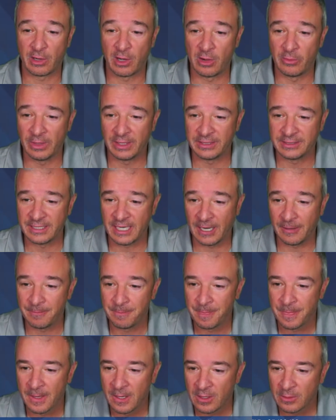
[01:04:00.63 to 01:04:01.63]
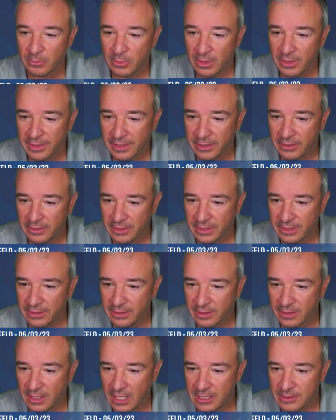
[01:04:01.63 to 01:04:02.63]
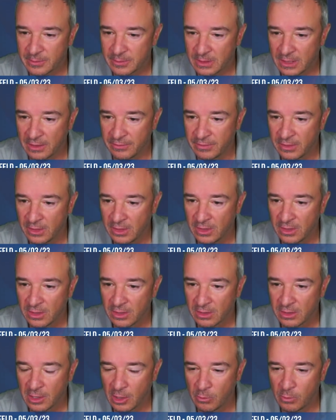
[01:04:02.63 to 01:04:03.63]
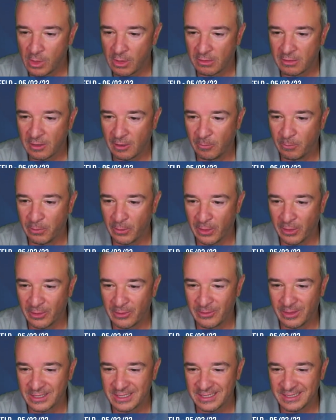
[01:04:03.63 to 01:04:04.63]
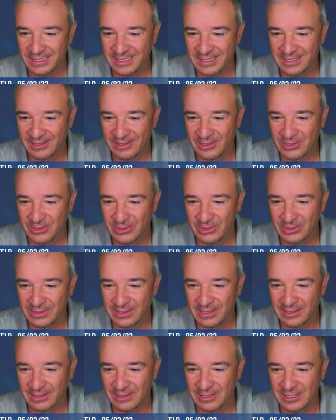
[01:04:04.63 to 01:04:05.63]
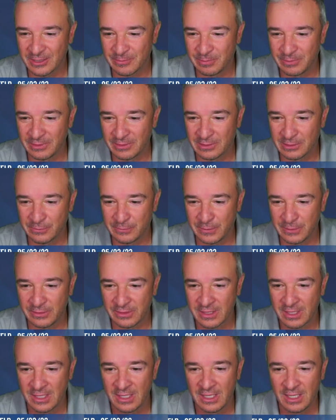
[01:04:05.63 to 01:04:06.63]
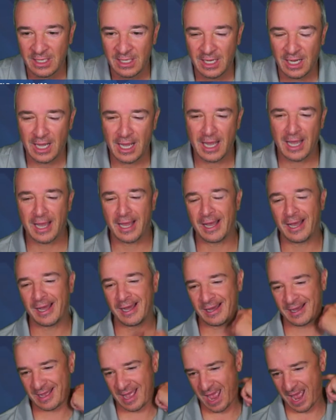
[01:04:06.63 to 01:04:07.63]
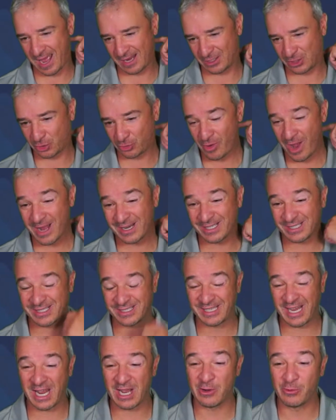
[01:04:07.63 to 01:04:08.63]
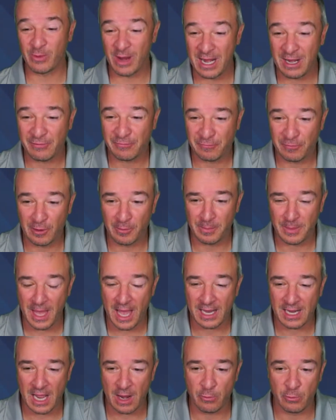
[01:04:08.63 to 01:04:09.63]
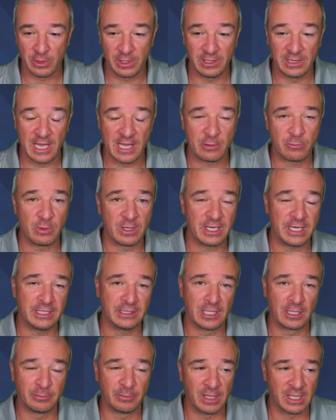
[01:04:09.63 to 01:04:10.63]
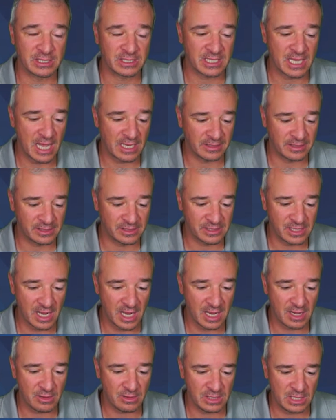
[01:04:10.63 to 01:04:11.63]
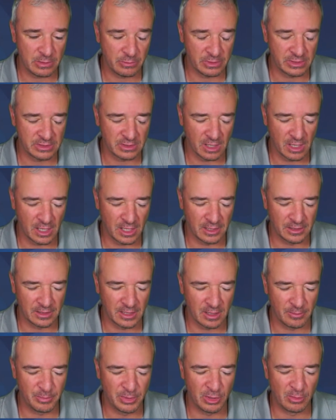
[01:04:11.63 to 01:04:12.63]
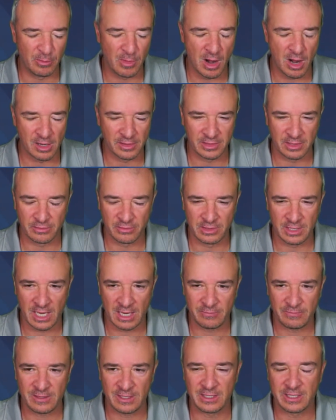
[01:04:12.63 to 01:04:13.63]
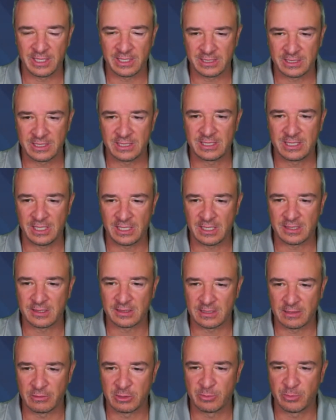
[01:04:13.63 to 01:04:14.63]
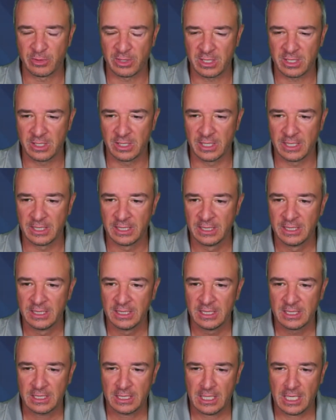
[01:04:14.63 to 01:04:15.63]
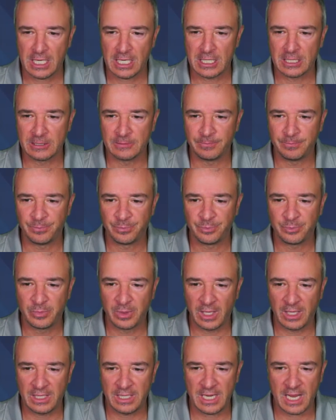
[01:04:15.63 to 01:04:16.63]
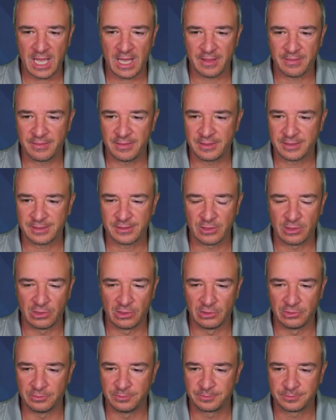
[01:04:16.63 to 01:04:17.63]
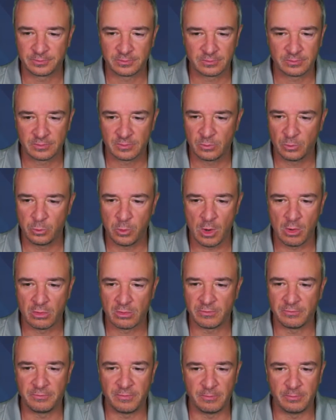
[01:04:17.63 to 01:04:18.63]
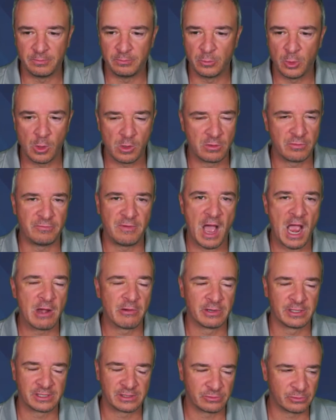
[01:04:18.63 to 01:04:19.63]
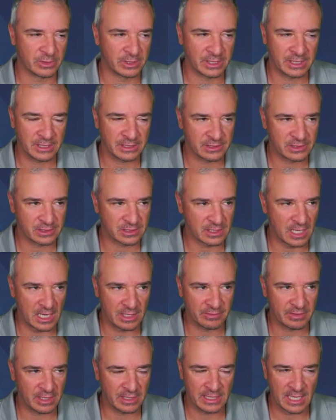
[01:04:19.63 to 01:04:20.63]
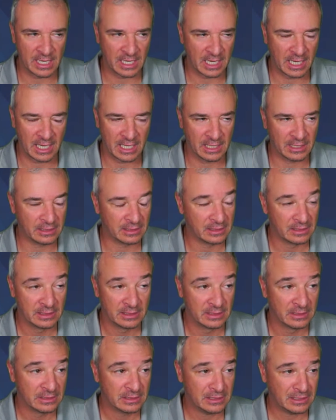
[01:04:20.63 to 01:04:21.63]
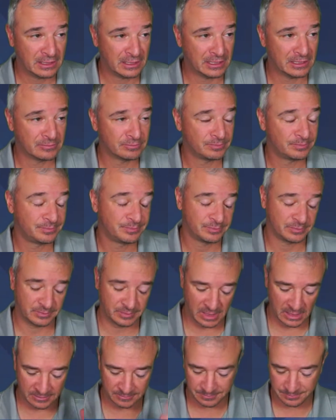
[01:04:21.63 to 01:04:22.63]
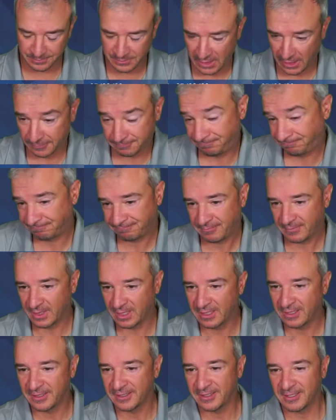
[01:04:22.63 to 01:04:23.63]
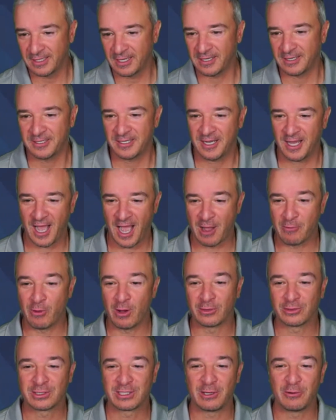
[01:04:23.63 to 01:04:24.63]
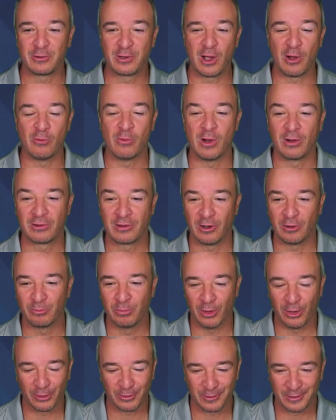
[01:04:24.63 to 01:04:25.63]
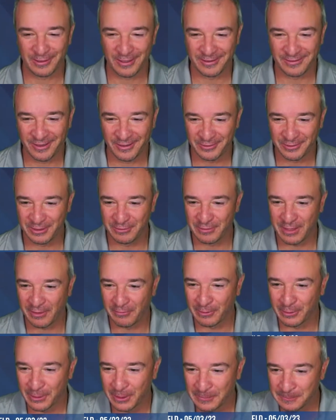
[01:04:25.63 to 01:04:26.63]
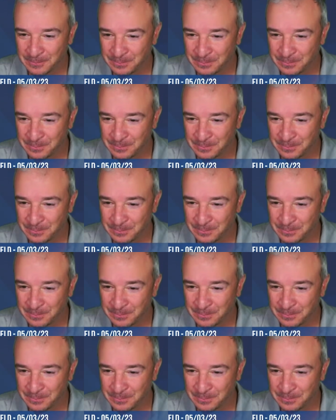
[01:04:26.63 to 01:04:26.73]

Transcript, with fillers: went down. Merlin, can you look into the concept of go woke, go bro question? Is there truth there or just political views? Uh, I try to stay away from that. I really like what Elon Musk had to say. He was on uh, Bill Maher the other day. If you didn't get to see it, I thought that was pretty good. Um, but yeah, this whole woke woke virus really is just kind of getting out of hand, um, but yeah, I won't say go woke go broke. I'll, I'll leave that one alone.